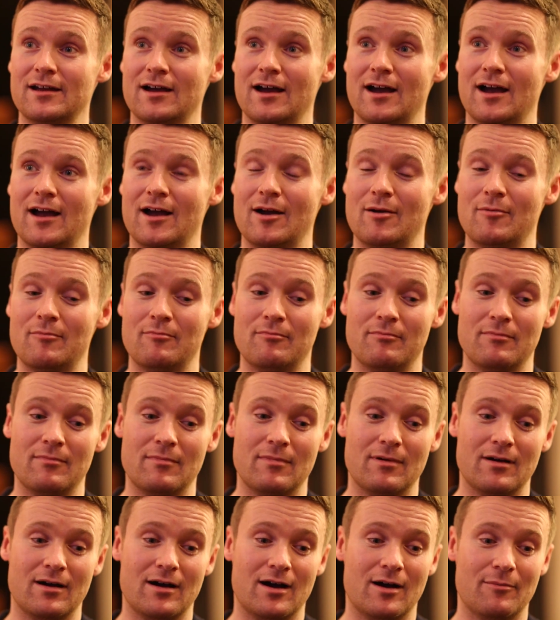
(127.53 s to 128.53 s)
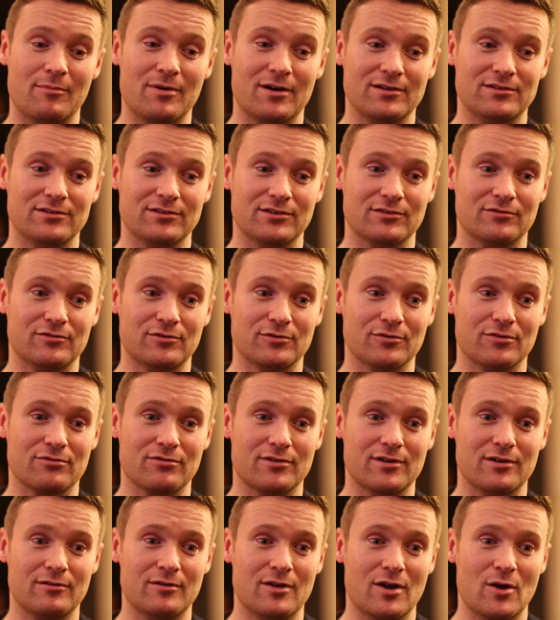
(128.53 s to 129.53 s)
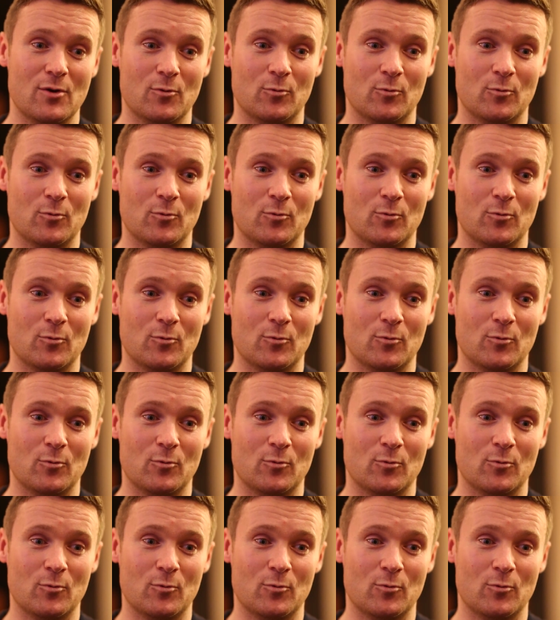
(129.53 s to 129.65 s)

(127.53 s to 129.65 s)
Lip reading: our purchaser fall through,